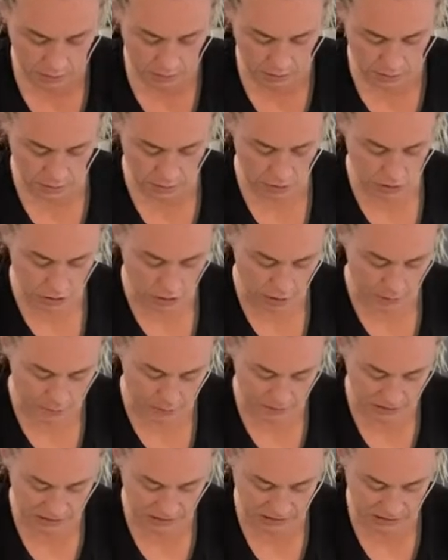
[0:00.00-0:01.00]
And chop
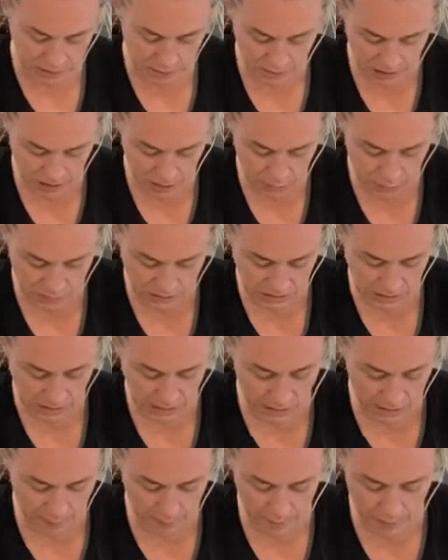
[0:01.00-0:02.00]
these tomatoes
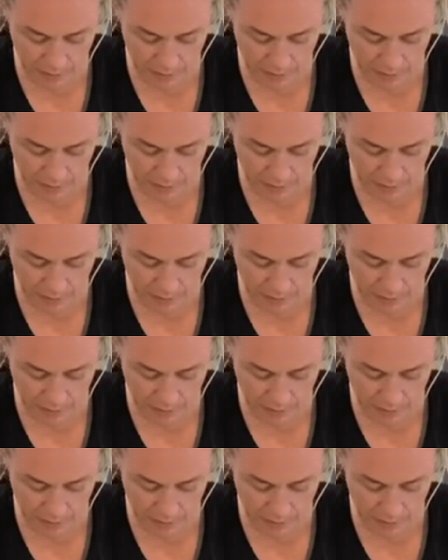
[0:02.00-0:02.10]
up.